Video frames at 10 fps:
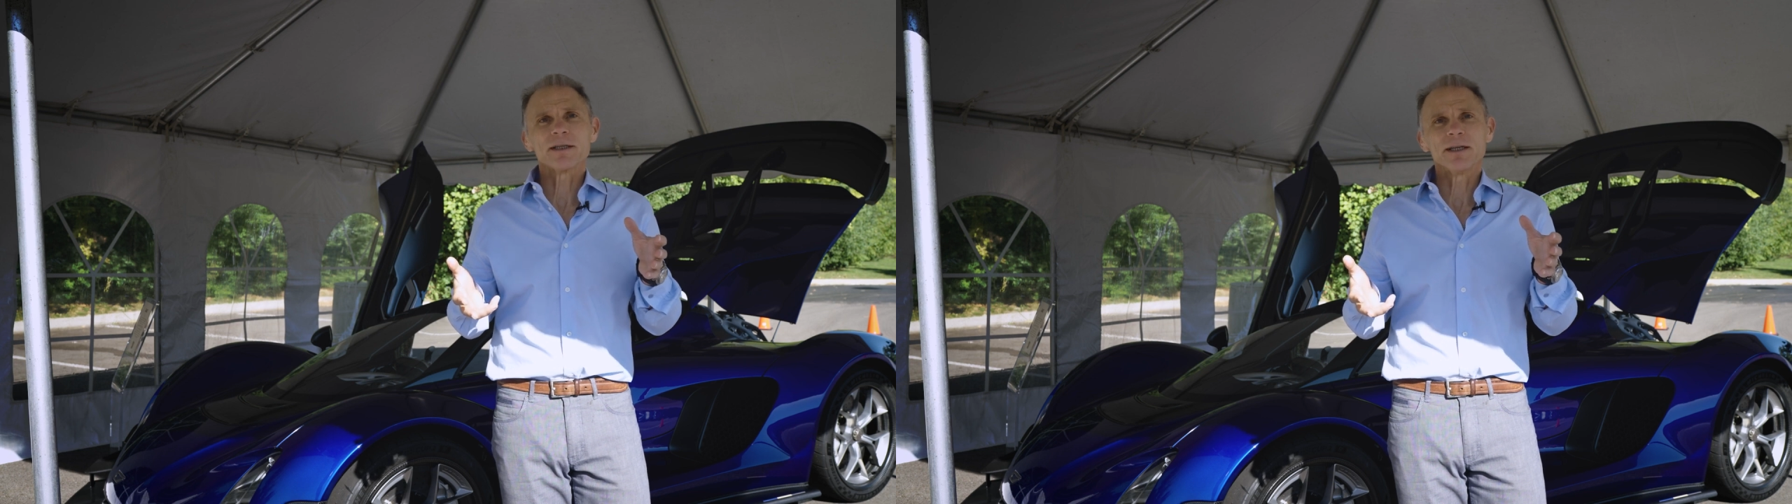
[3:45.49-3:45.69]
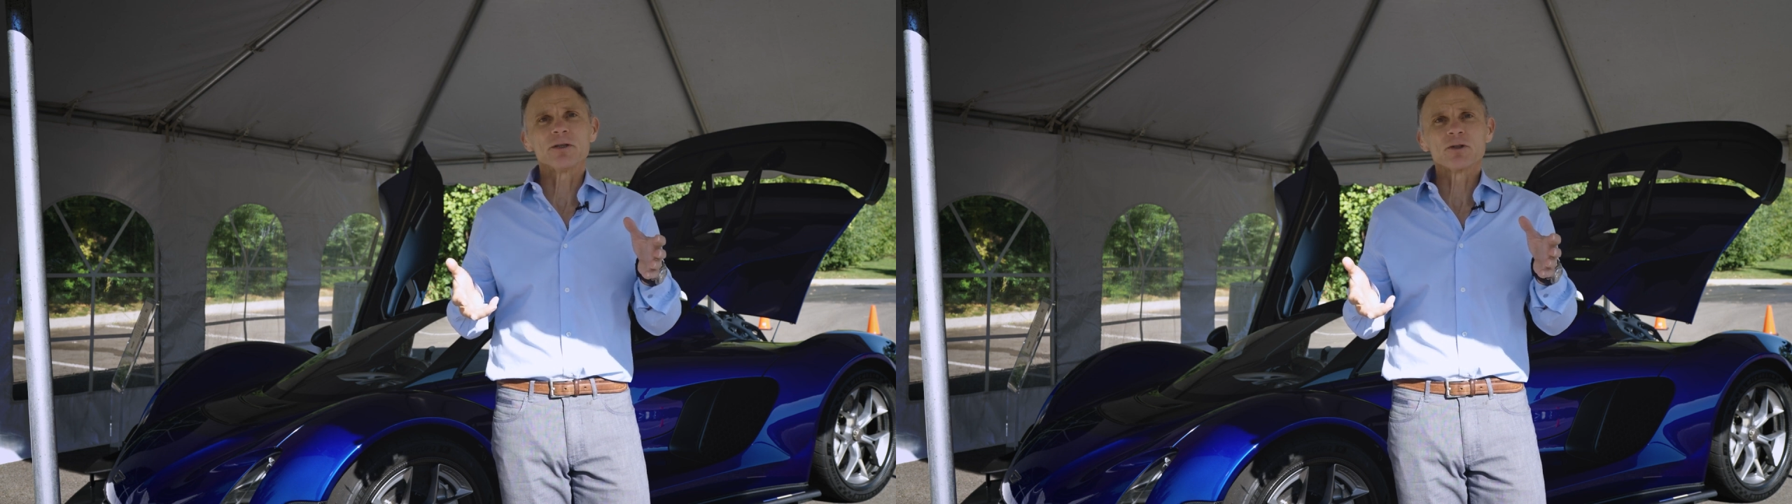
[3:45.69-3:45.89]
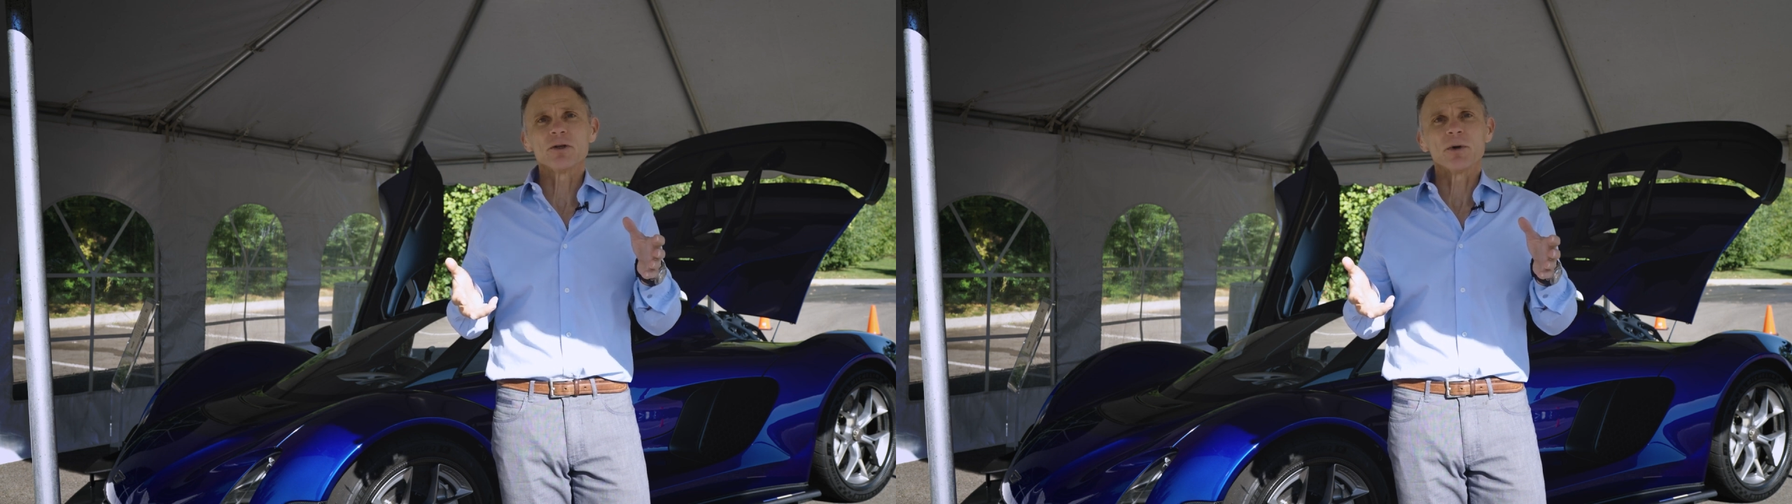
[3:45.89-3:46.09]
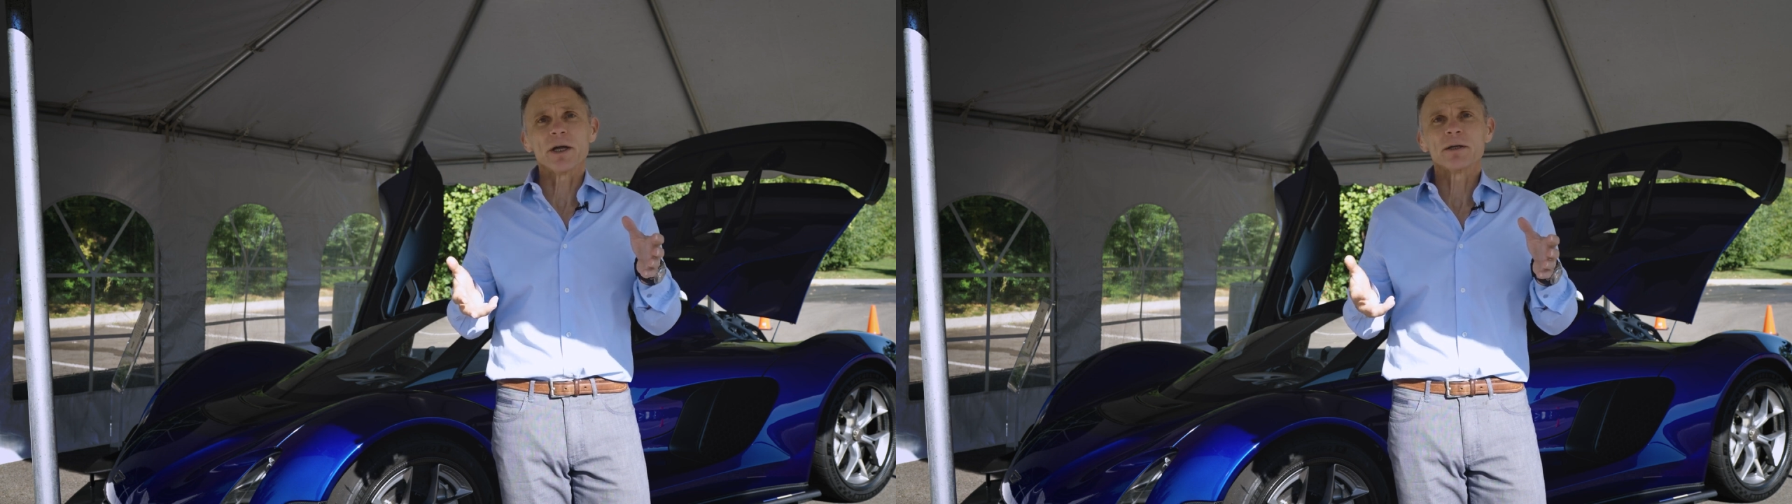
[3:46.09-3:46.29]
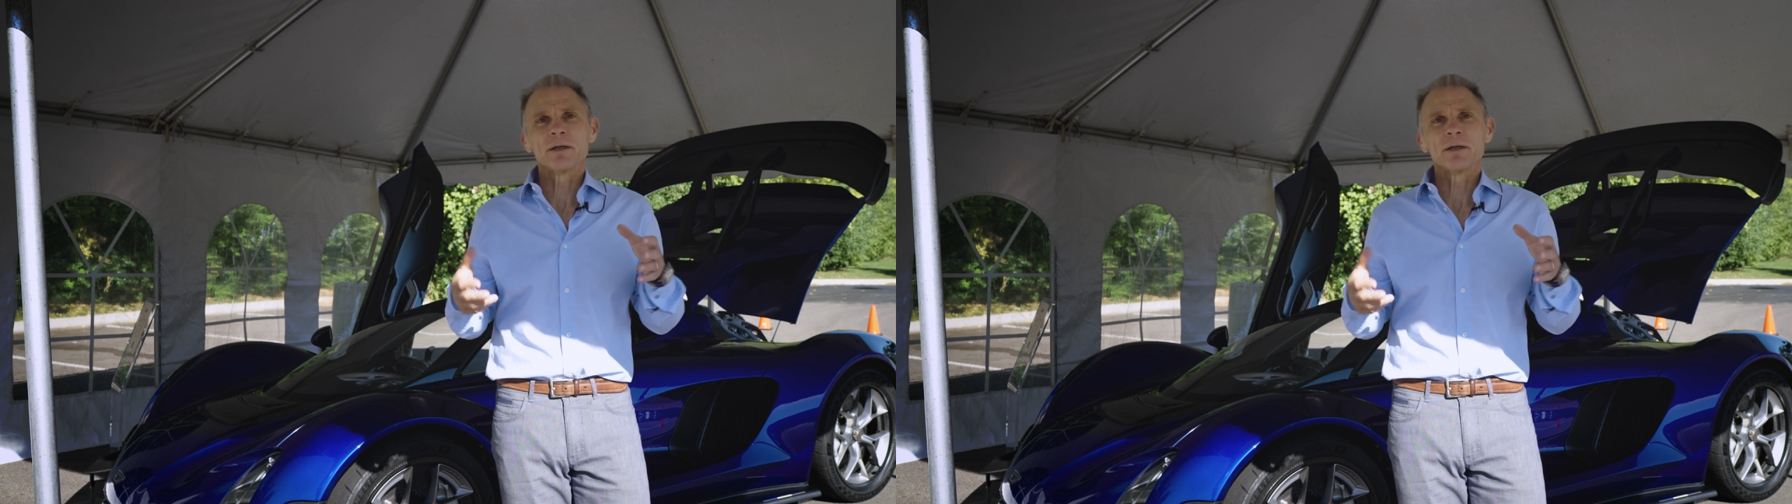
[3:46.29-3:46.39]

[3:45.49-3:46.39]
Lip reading: into it.